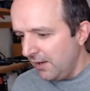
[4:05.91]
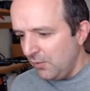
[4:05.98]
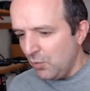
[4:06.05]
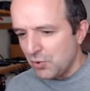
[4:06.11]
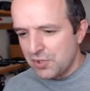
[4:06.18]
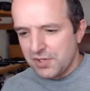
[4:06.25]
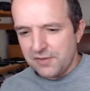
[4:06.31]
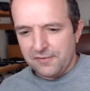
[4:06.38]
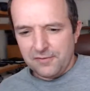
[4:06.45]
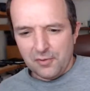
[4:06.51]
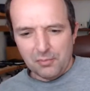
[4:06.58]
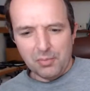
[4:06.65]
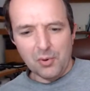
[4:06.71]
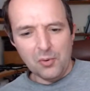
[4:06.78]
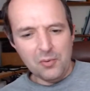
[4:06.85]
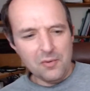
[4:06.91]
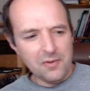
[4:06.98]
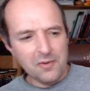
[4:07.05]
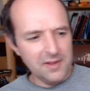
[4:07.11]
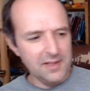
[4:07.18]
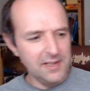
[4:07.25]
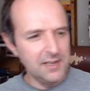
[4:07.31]
watched the football,
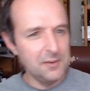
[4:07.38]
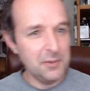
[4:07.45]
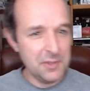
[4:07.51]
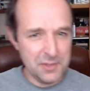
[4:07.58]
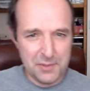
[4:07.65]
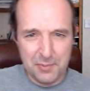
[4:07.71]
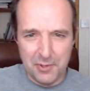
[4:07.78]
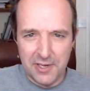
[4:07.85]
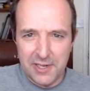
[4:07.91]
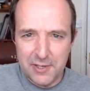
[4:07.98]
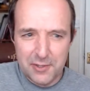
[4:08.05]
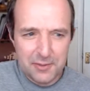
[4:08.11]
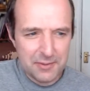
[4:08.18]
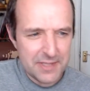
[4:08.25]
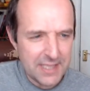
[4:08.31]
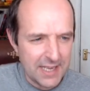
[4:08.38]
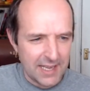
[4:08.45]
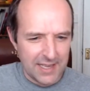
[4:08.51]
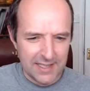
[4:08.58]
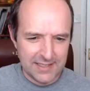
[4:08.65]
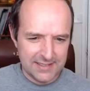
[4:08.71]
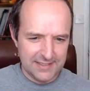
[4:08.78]
which was pretty good, wasn't it?
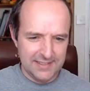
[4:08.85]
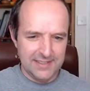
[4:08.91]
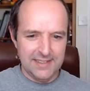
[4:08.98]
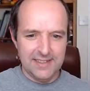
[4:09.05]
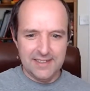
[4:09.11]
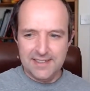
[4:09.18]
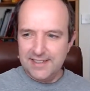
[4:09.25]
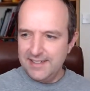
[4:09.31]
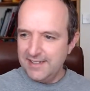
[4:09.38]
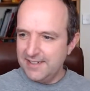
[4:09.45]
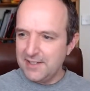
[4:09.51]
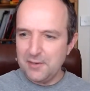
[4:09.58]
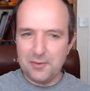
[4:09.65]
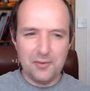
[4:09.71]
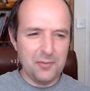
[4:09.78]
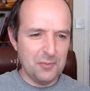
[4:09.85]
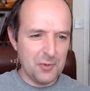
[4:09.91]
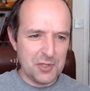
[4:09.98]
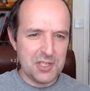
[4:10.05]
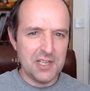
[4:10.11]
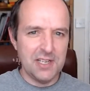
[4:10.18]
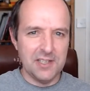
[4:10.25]
Don't often
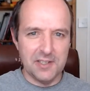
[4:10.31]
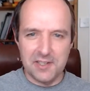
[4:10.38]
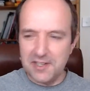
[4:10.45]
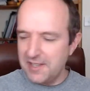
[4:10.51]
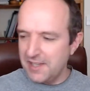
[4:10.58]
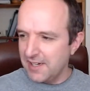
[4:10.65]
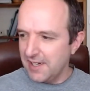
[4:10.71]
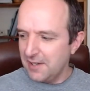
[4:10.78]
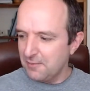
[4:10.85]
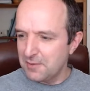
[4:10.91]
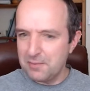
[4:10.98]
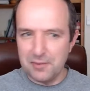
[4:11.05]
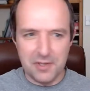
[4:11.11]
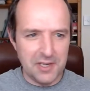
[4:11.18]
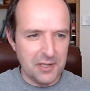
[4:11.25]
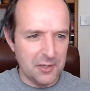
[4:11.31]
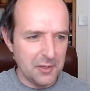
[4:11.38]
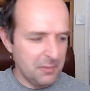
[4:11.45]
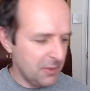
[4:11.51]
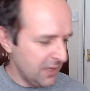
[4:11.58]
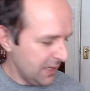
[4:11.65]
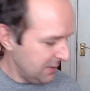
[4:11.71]
watch England and think that was pretty good,
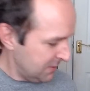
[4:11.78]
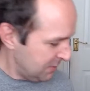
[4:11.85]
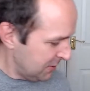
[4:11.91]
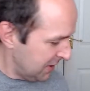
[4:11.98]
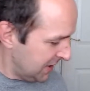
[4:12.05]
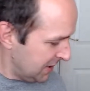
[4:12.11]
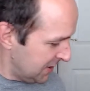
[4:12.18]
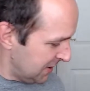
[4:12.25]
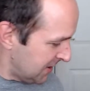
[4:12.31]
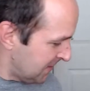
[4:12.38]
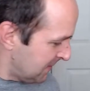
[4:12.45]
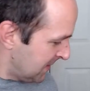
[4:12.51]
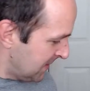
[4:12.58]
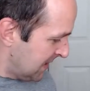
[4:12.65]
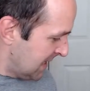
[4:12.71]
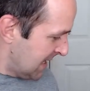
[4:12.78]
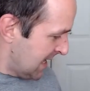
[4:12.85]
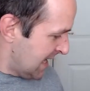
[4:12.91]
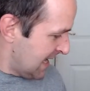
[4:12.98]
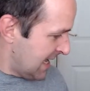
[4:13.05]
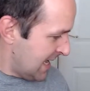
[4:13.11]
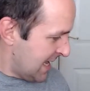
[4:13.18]
but that was pretty good.
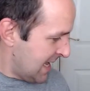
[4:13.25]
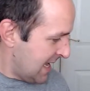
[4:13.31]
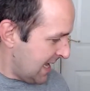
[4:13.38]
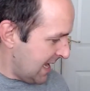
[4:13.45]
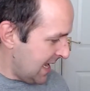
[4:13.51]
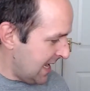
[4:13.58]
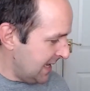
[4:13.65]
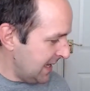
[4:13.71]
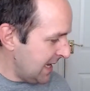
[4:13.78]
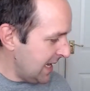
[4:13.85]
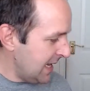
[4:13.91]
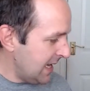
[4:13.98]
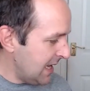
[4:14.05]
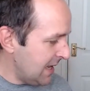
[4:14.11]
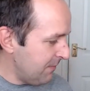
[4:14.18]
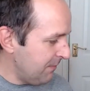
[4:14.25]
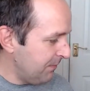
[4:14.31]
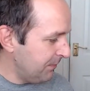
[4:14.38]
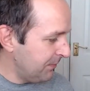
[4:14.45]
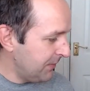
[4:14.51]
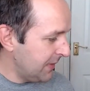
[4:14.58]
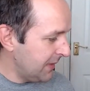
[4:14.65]
And then
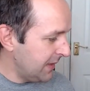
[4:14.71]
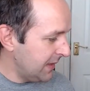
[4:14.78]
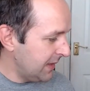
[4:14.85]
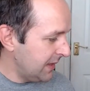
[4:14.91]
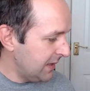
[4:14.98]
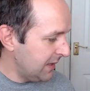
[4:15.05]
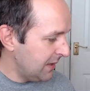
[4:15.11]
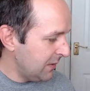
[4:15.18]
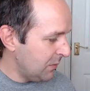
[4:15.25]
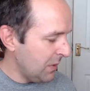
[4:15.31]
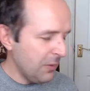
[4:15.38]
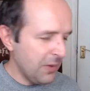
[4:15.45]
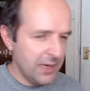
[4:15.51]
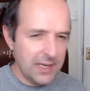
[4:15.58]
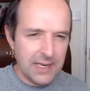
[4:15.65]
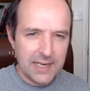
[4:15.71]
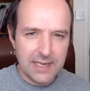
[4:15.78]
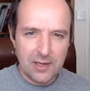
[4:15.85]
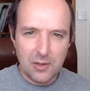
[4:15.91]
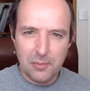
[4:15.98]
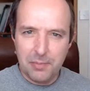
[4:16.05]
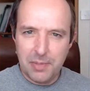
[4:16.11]
we went and had
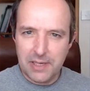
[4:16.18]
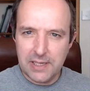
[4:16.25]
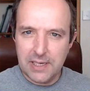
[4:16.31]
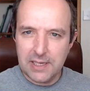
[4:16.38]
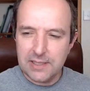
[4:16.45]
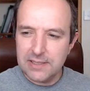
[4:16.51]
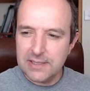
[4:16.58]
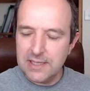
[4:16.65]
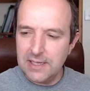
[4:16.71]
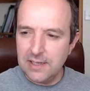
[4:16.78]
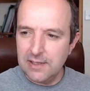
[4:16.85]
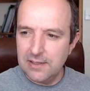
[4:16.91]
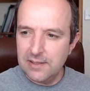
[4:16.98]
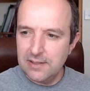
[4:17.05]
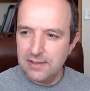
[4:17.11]
like a picnic dinner